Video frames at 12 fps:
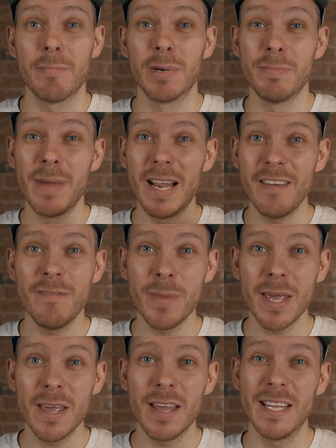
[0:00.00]
But believe
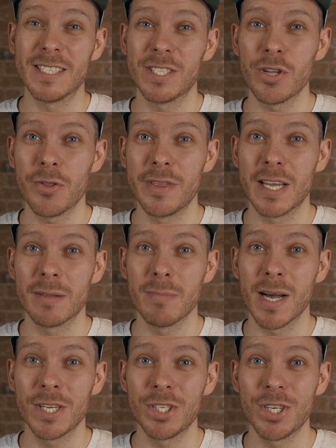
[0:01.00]
me, it's not that
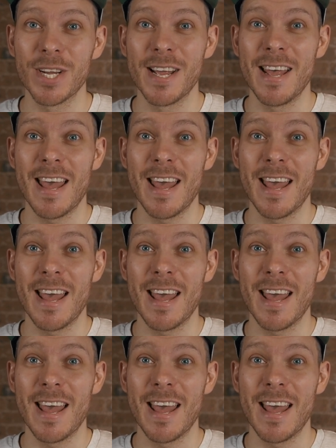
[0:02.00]
much